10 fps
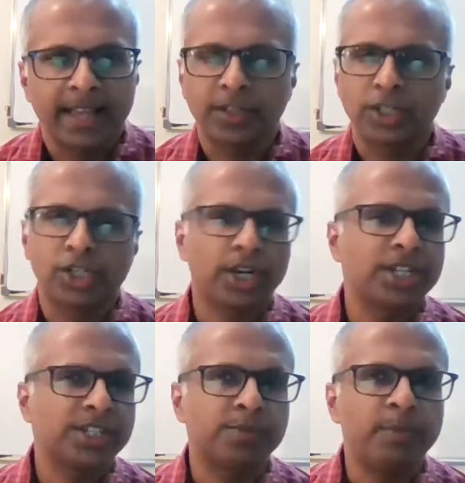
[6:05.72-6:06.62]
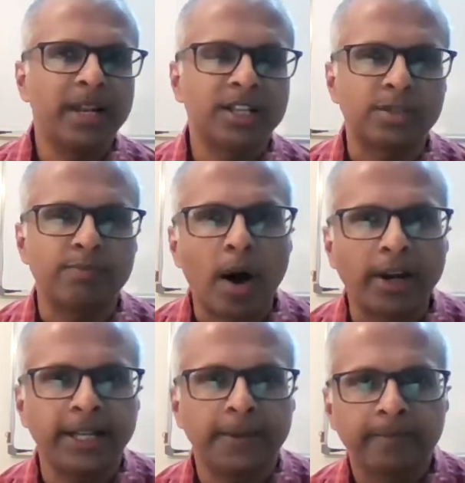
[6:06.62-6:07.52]
as the church has been his
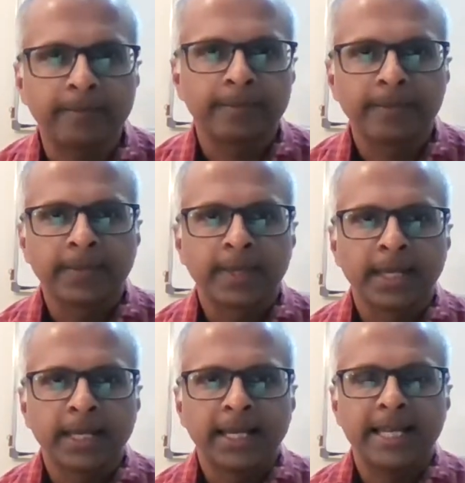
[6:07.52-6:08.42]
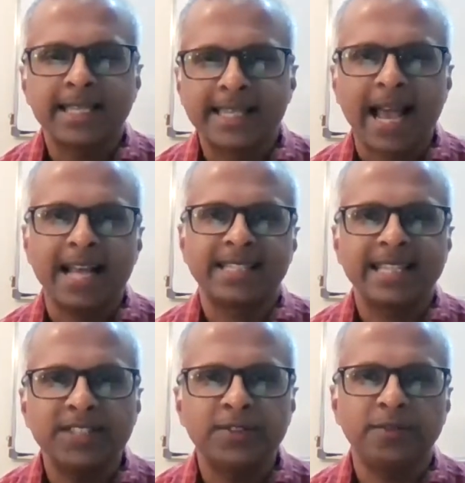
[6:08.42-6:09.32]
body, his hands,
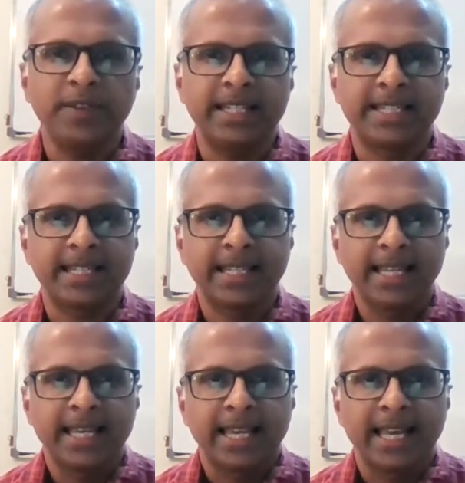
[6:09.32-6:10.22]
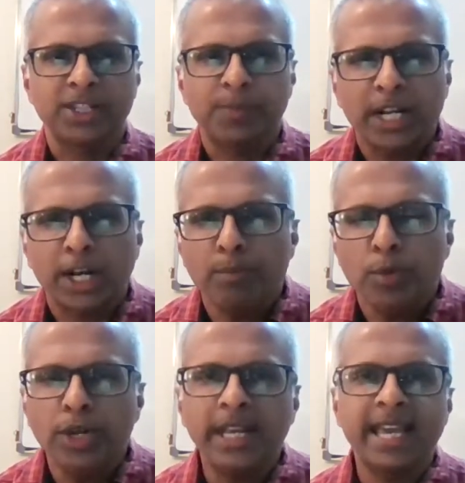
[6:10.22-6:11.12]
his feet, and has been
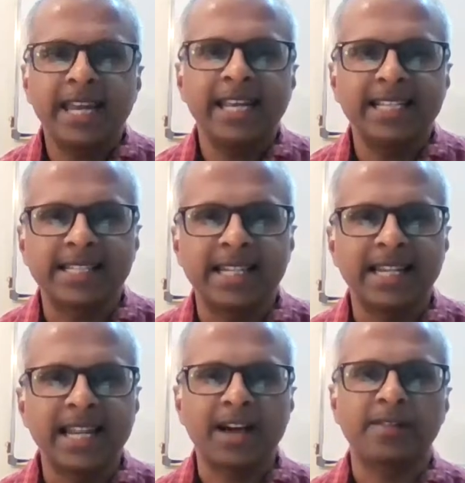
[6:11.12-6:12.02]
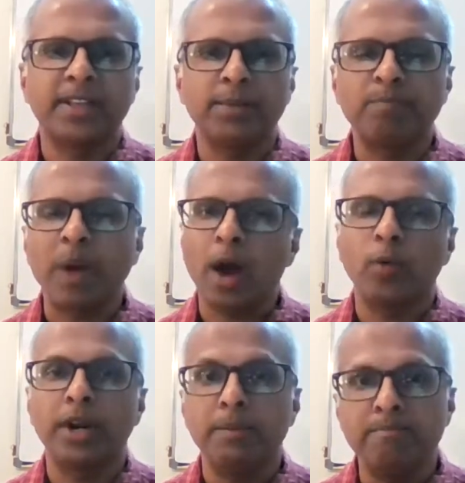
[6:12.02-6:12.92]
communicating his love and
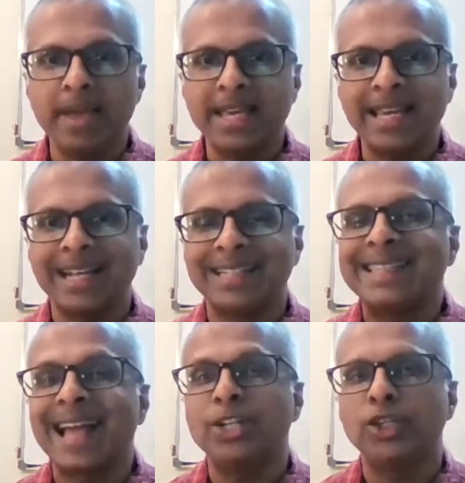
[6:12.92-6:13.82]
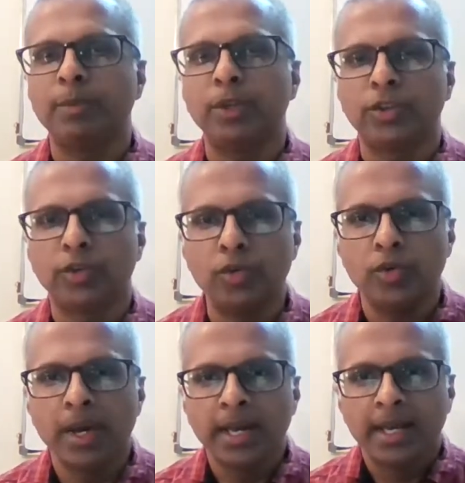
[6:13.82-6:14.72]
power and making it tangible
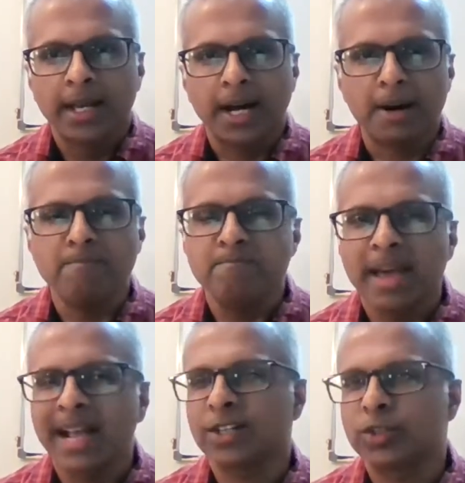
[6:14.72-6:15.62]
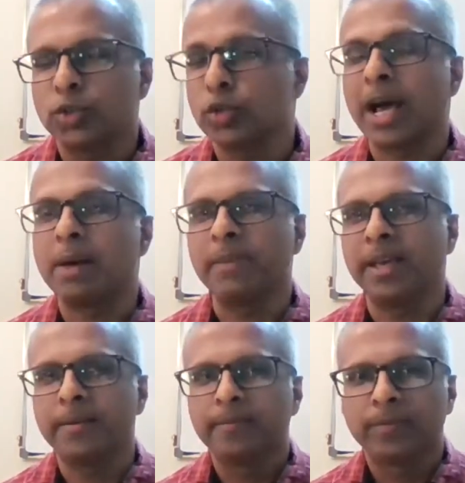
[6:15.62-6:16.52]
through a mega
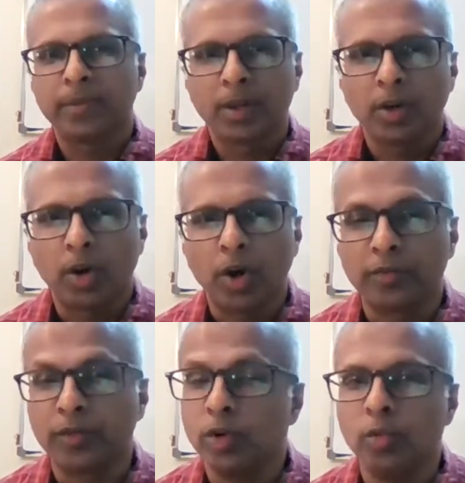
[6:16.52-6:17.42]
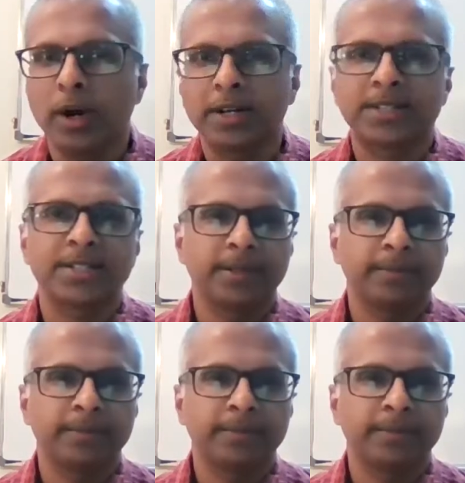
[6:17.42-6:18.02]
tsunami of good works.